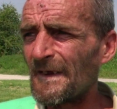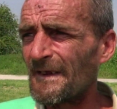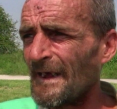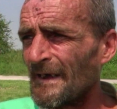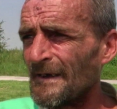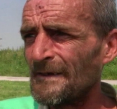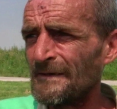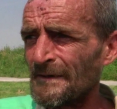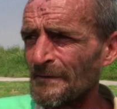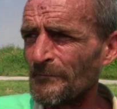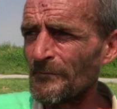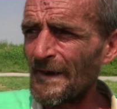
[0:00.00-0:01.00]
kind
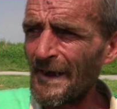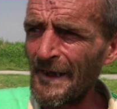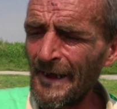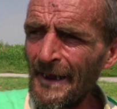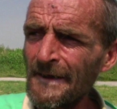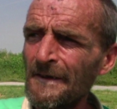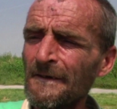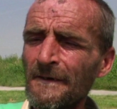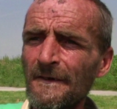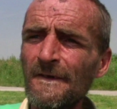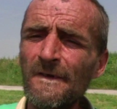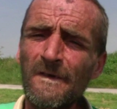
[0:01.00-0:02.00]
of
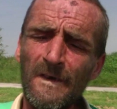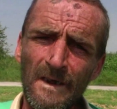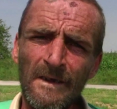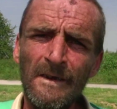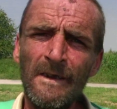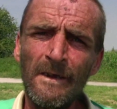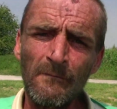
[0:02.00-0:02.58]
clandestine